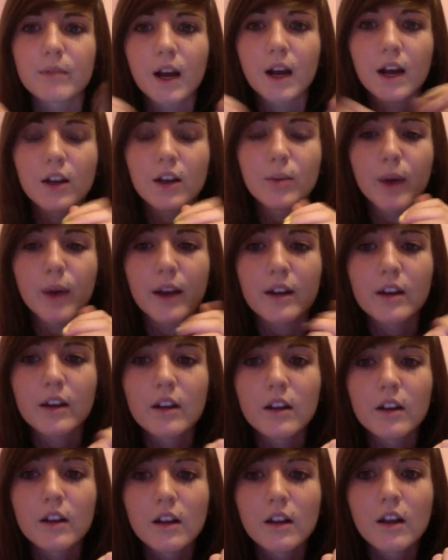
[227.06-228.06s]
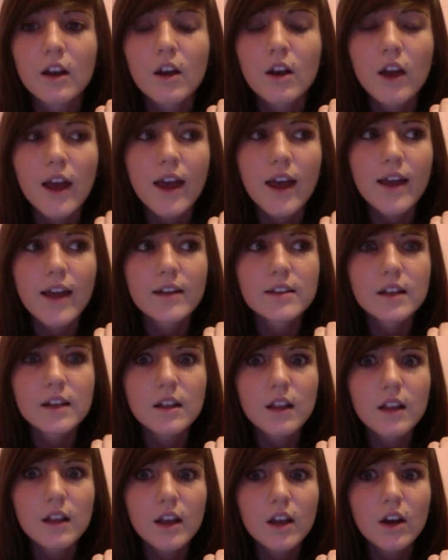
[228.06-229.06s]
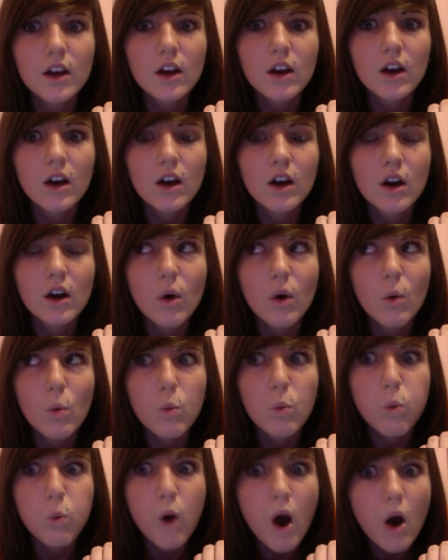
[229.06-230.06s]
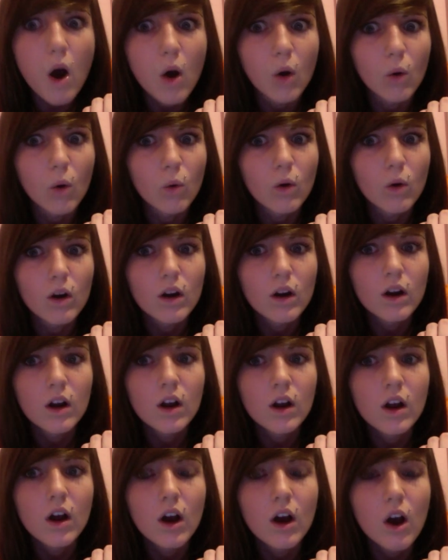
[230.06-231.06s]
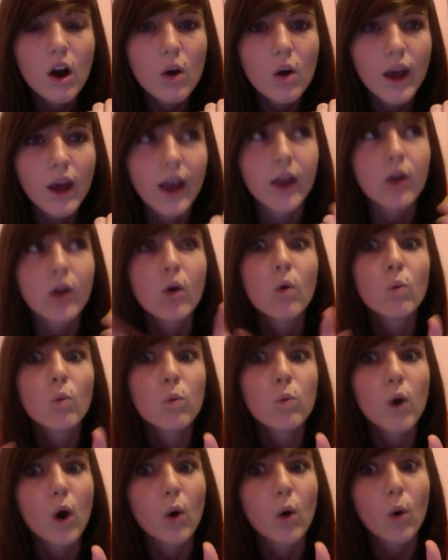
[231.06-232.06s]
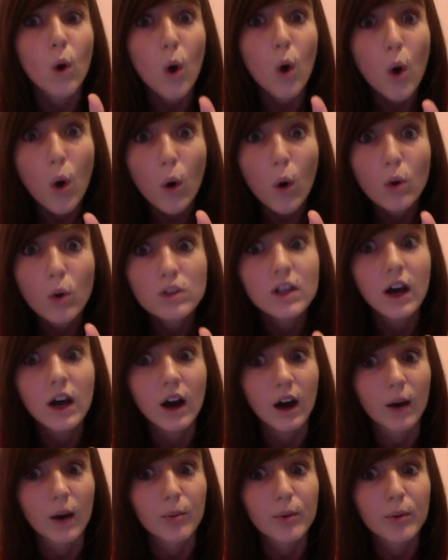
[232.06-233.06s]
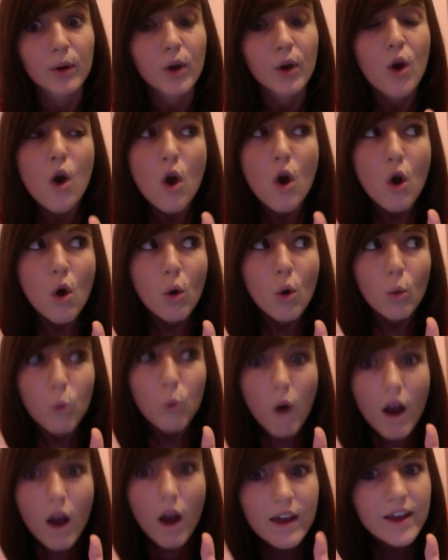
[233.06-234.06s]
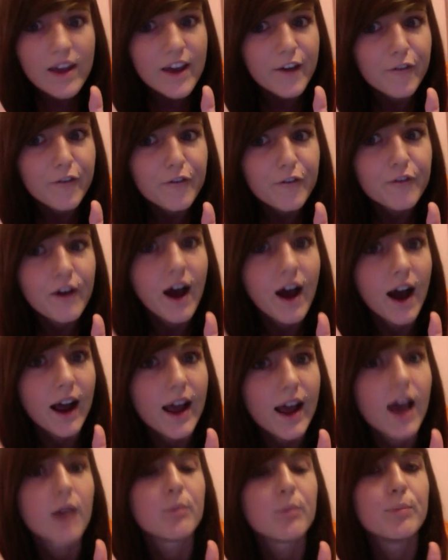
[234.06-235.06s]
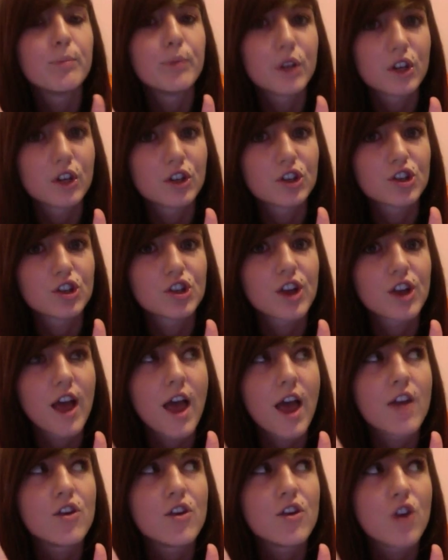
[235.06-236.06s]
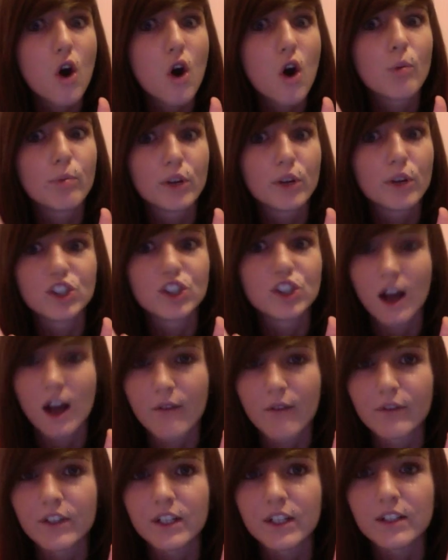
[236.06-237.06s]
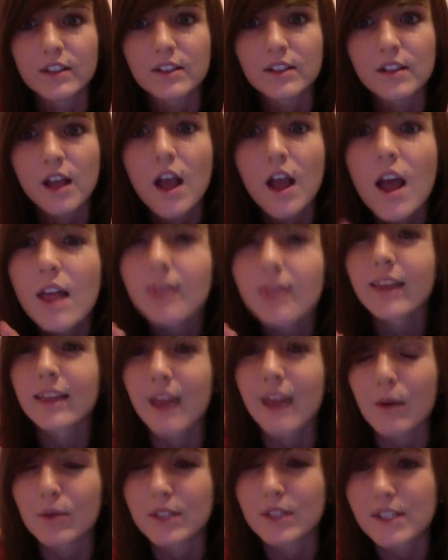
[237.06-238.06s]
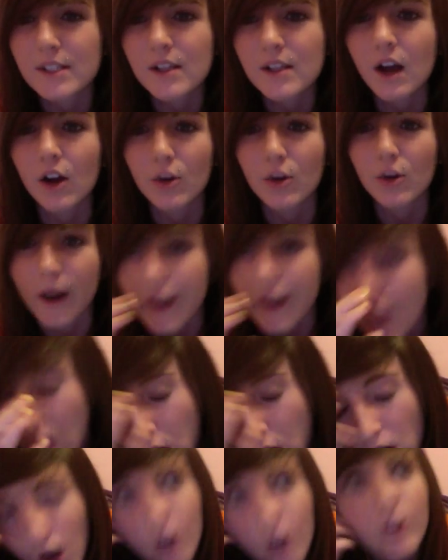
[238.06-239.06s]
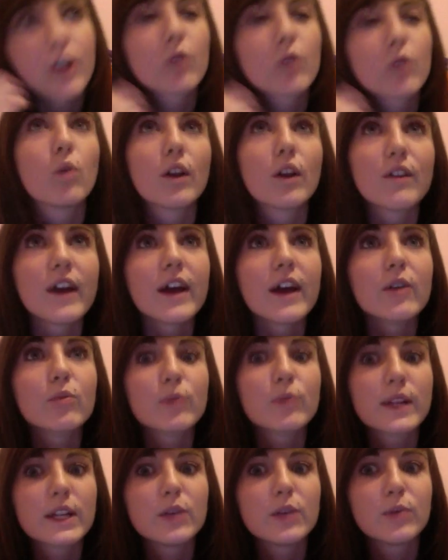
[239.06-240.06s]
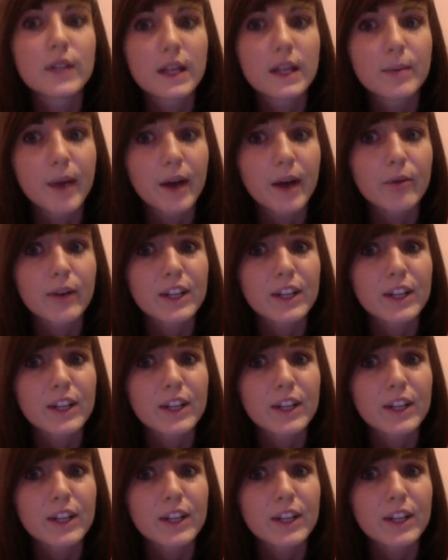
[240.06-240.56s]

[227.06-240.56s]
occupied. And like, whoa. Okay, whoa, hold up. What if I had bush and no bush confidence? Like, that would suck, right? Or like, what if I had really, really bad